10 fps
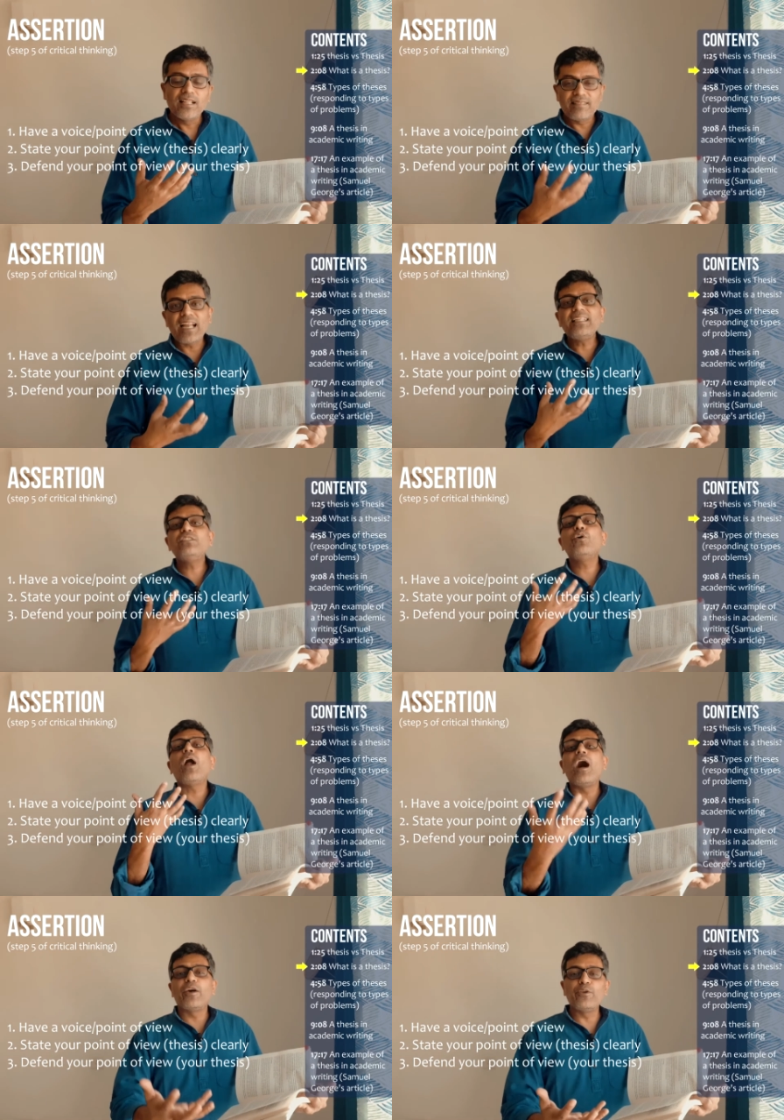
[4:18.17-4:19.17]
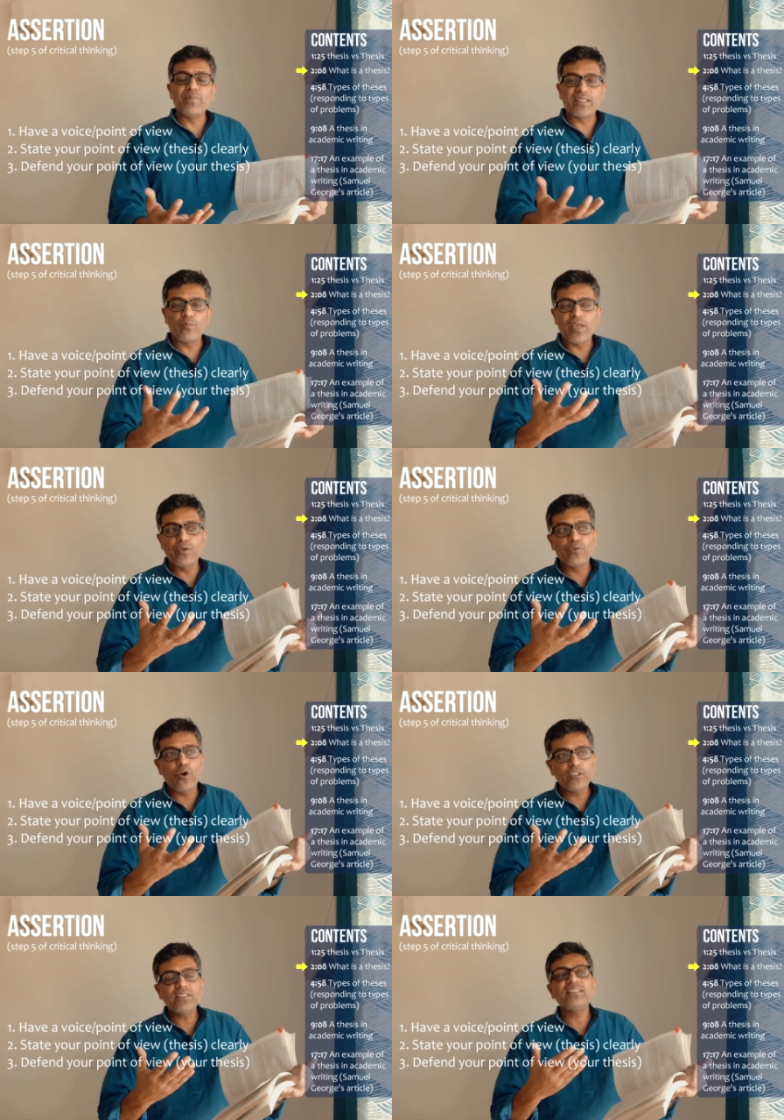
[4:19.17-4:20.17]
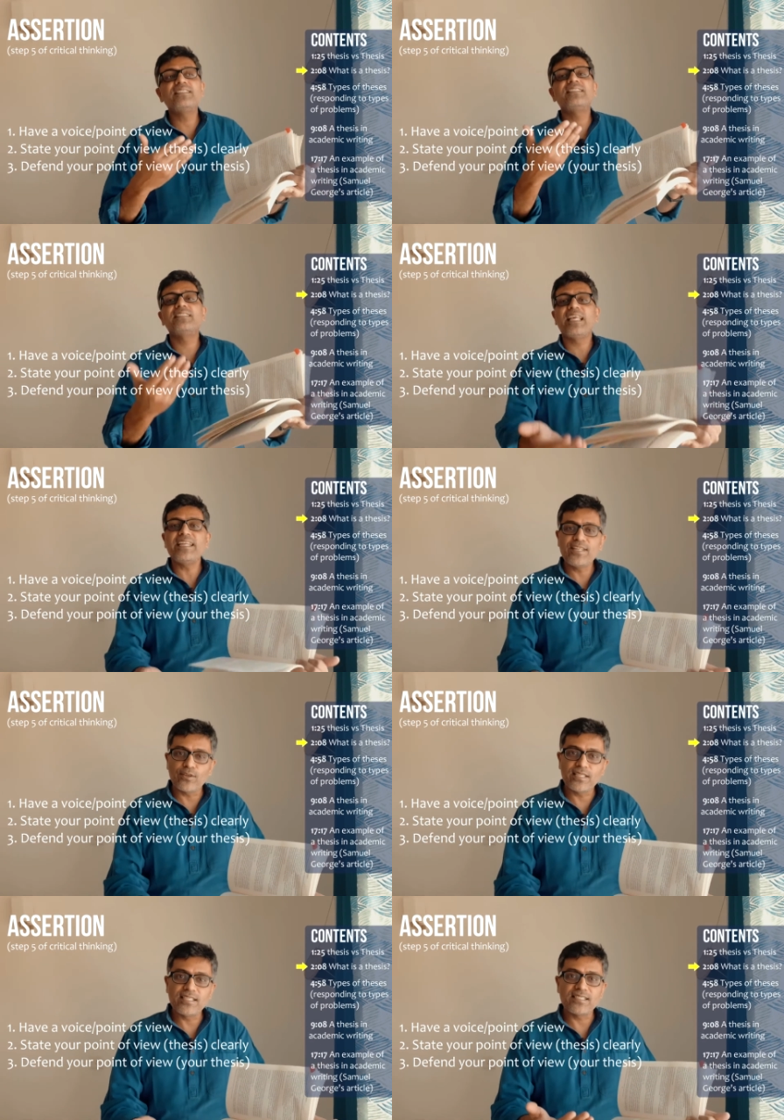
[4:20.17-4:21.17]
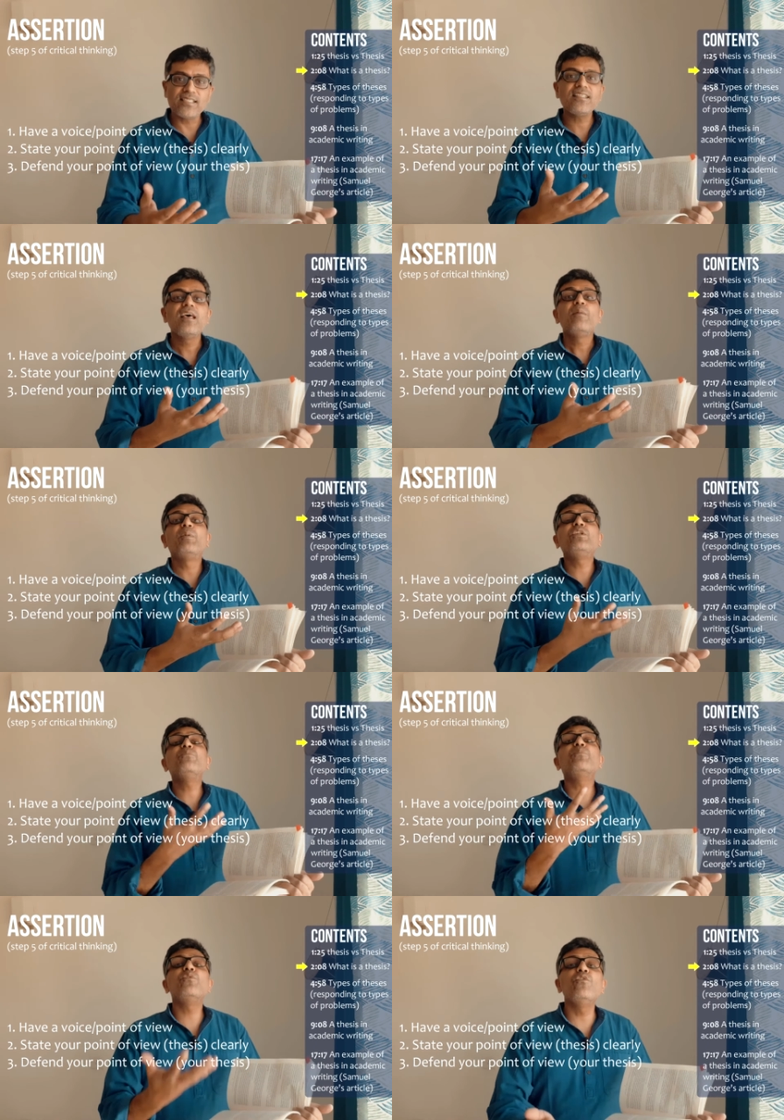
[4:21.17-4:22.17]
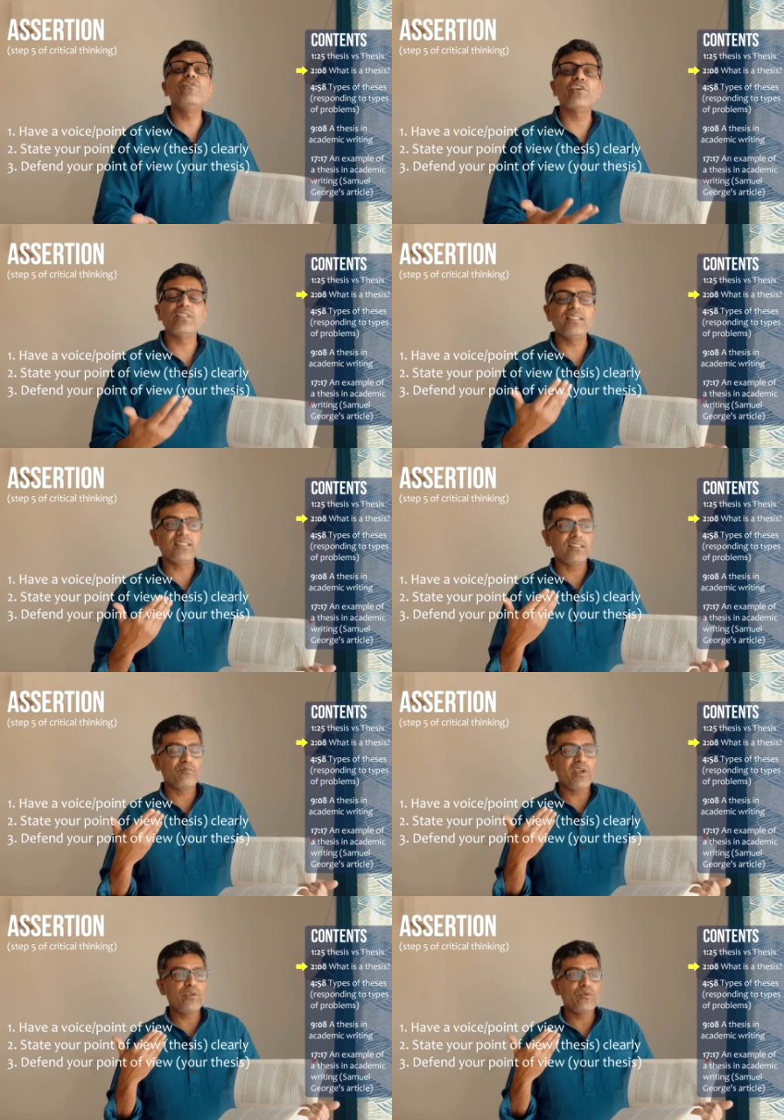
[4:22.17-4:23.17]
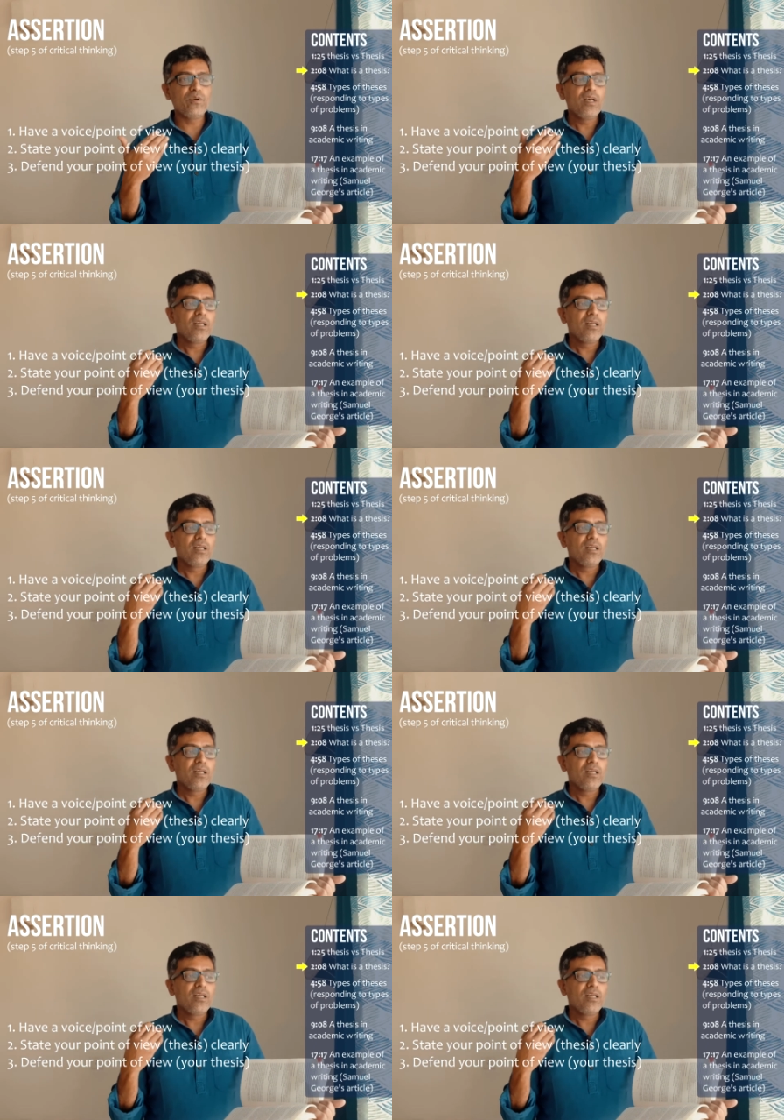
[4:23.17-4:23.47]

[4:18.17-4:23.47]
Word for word: That is your argument, where you not just state your thesis, but you prove your thesis, where you